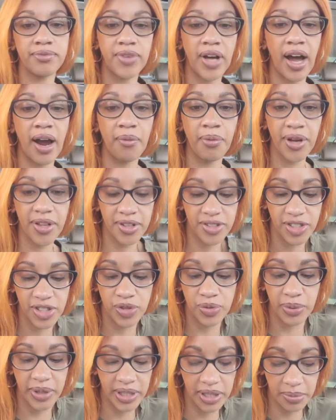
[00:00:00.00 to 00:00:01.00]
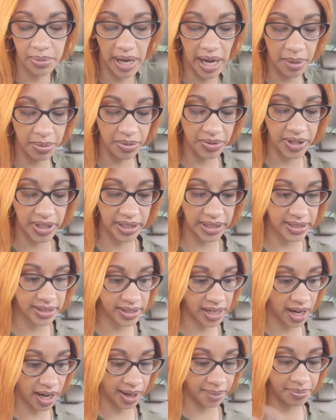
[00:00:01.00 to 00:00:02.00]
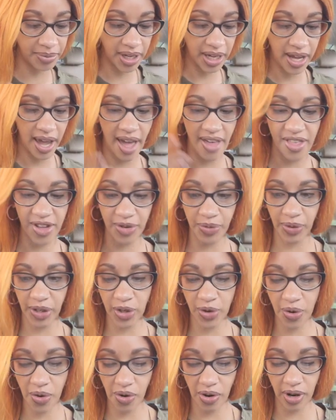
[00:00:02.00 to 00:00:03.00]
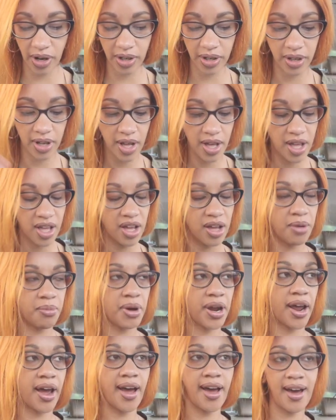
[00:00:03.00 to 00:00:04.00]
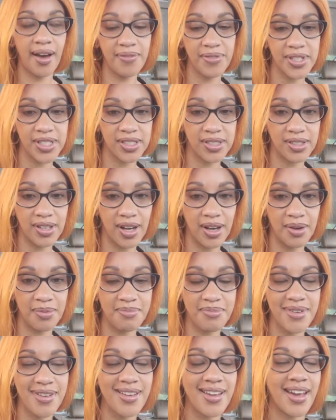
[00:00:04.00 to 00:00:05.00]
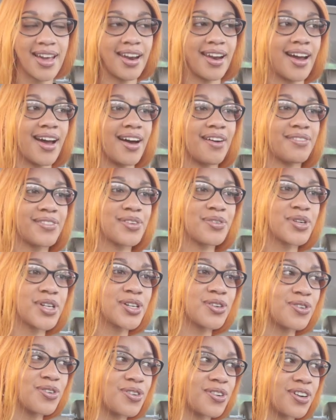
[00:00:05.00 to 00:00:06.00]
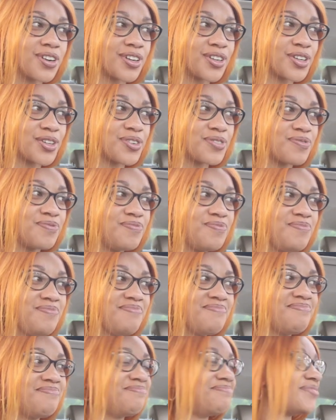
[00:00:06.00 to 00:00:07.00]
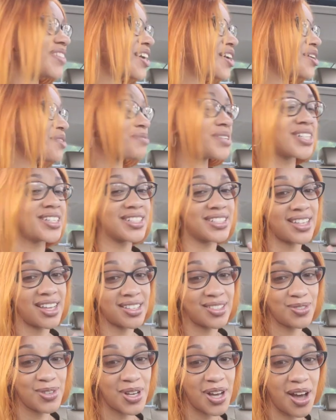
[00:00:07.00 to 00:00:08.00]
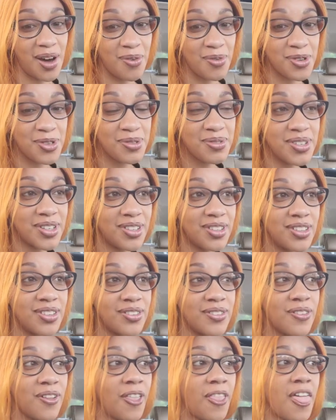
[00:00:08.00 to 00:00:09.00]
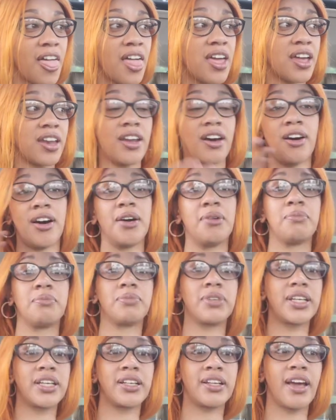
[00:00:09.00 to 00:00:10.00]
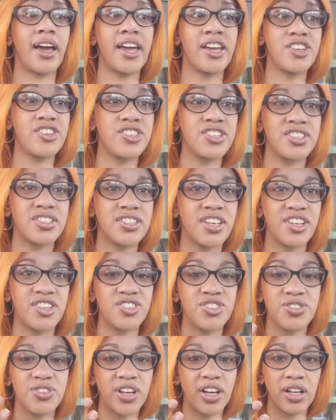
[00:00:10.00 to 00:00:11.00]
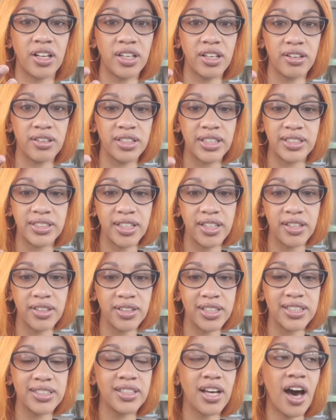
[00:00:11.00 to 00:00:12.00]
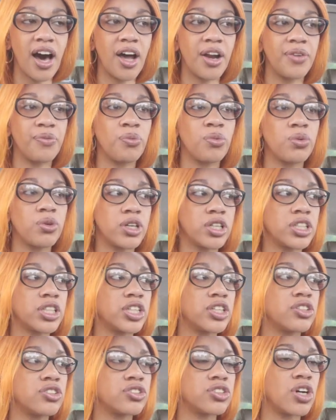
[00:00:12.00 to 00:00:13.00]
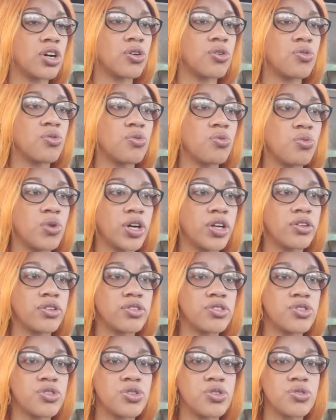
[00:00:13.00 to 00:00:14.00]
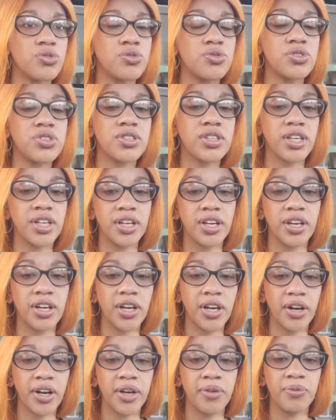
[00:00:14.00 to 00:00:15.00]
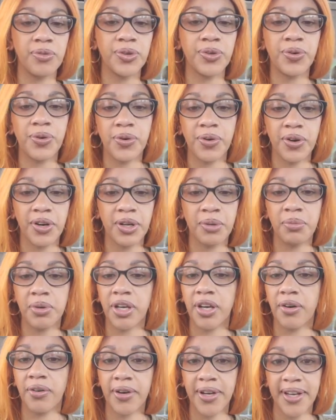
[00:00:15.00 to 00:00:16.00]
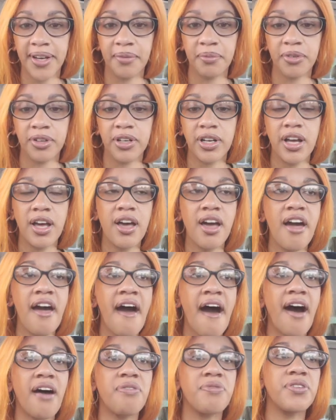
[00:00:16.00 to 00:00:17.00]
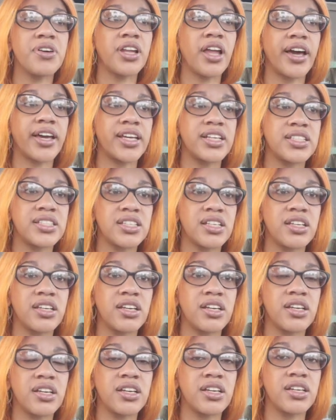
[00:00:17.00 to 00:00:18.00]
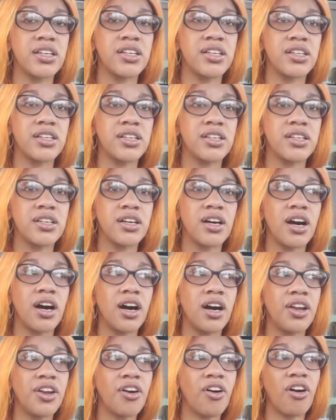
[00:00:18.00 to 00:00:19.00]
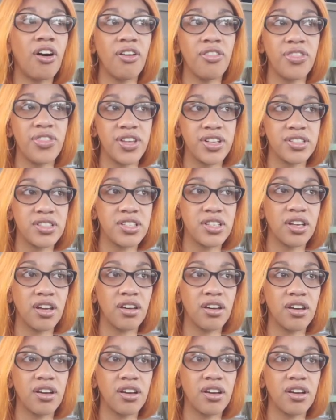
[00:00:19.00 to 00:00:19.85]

I'd rather just read the Bible than to stop and then record. But I have to stop and I have to record because that's what God wants me to do. Now, I'm getting anxious, as you can clearly tell, because I really don't want to sit here and record and be on camera. I feel like it's unauthentic.